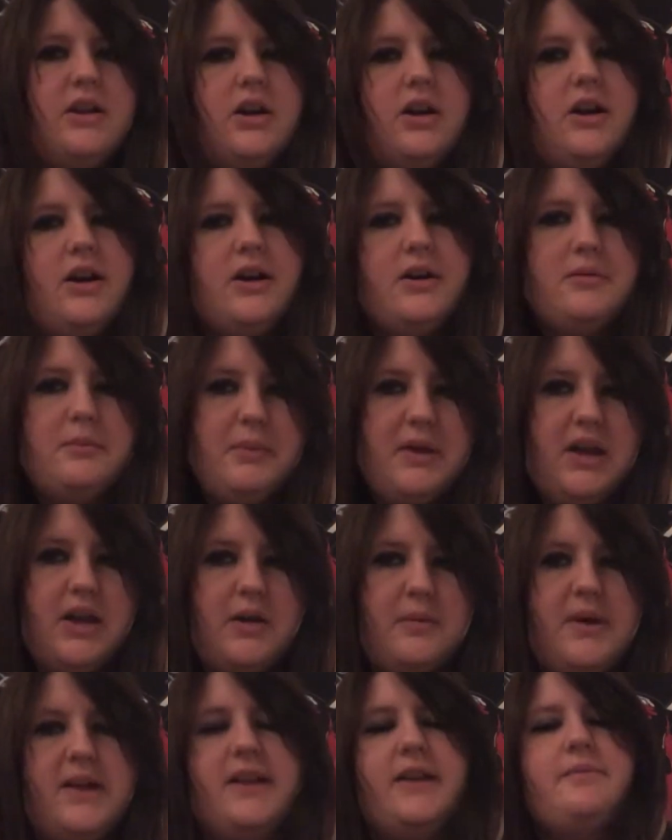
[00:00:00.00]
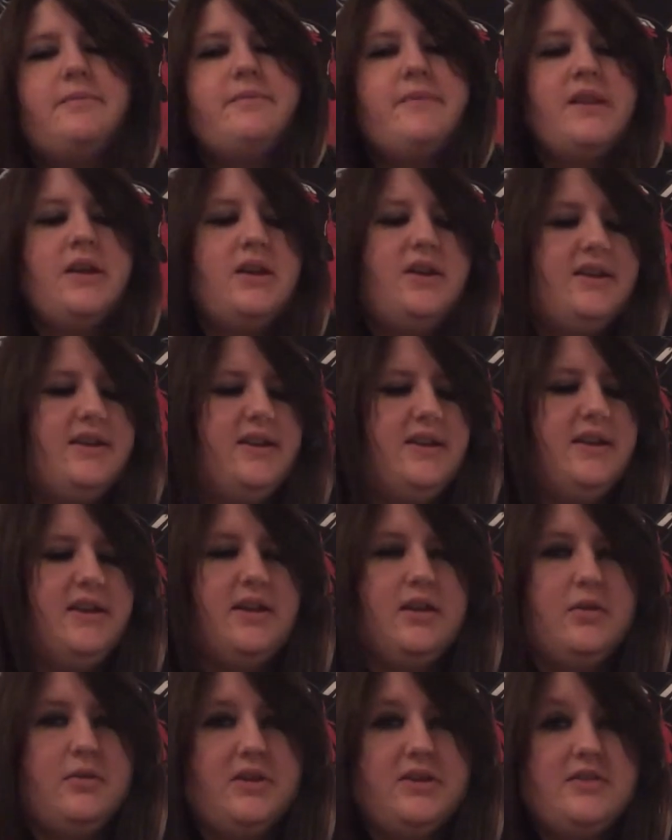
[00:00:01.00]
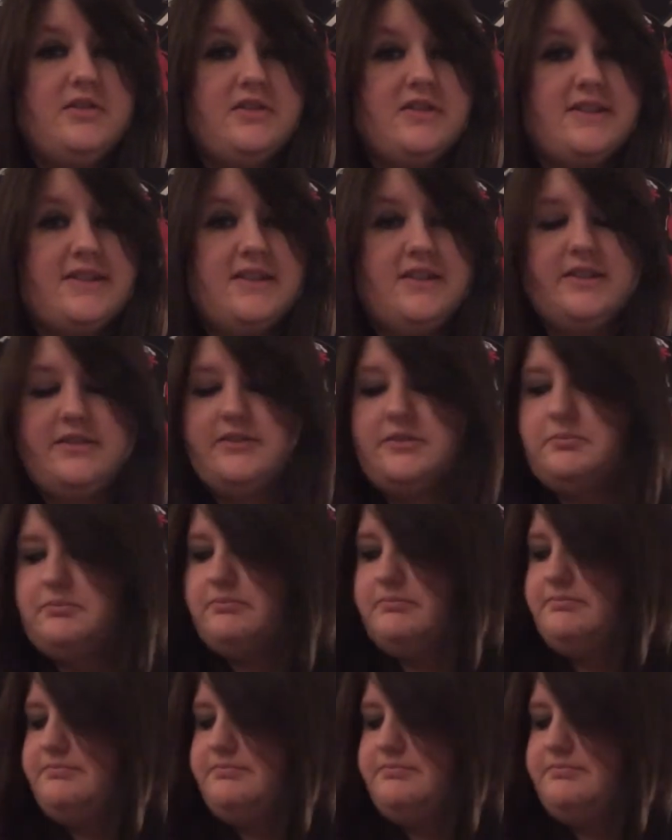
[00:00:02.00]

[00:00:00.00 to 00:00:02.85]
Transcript: "Oh, bingo bunny." Yeah, no, I took Skyrim.